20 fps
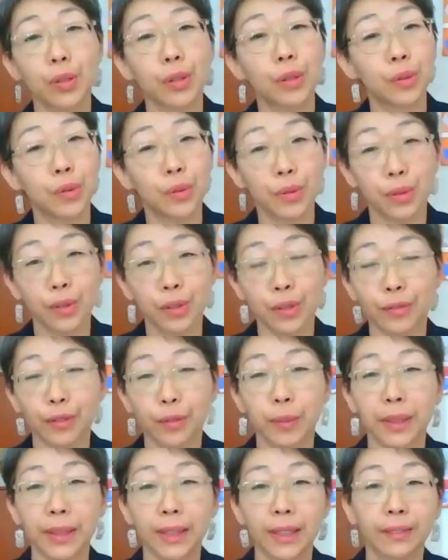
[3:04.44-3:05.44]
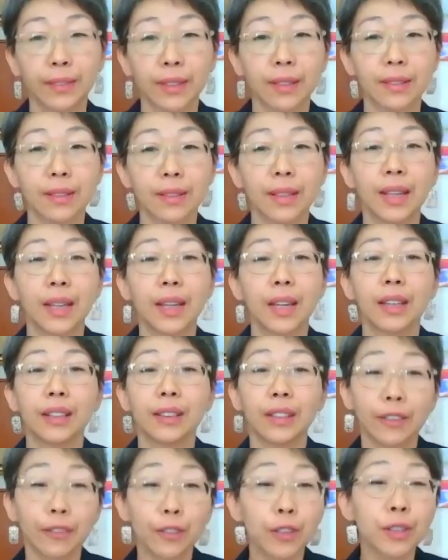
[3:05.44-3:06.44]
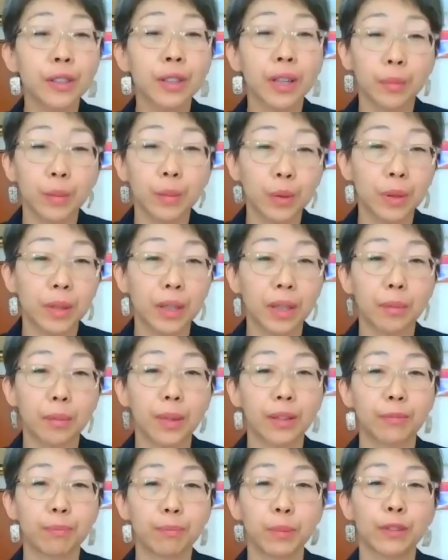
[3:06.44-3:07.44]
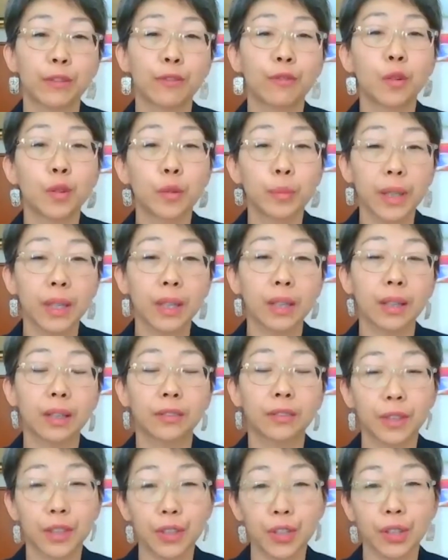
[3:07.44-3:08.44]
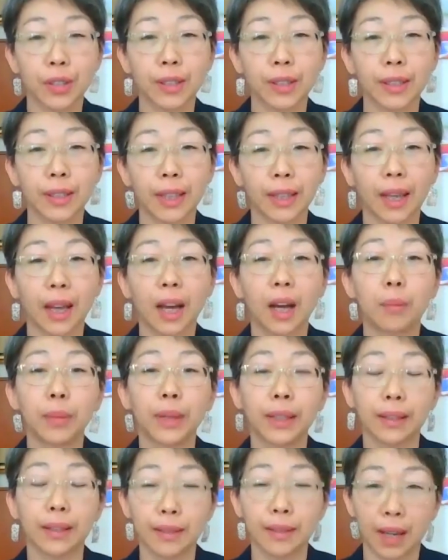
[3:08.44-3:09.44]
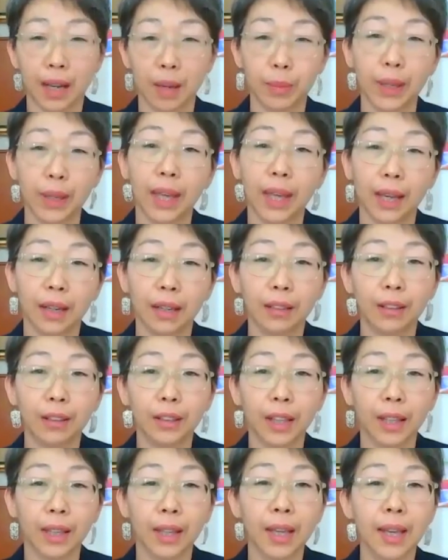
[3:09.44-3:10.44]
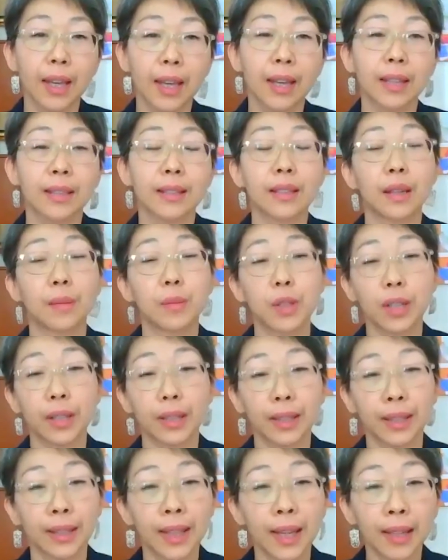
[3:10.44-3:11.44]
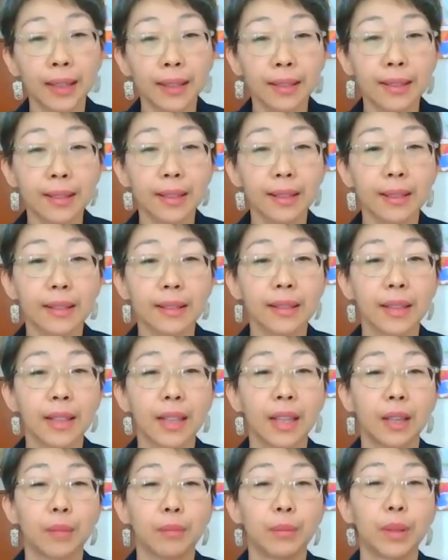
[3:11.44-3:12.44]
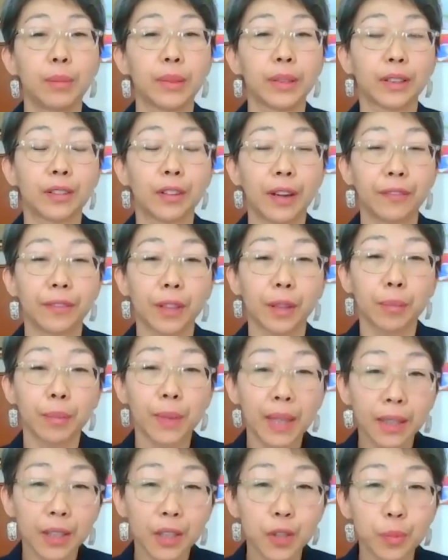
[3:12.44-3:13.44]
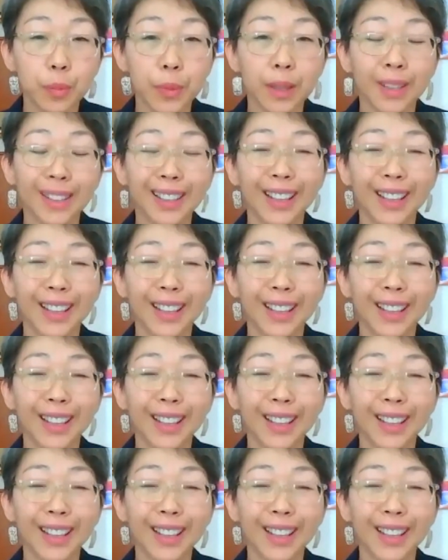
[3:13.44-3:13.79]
users from Cleveland's diverse community by performing original and complex copy cataloging, subject analysis, bibliographic management,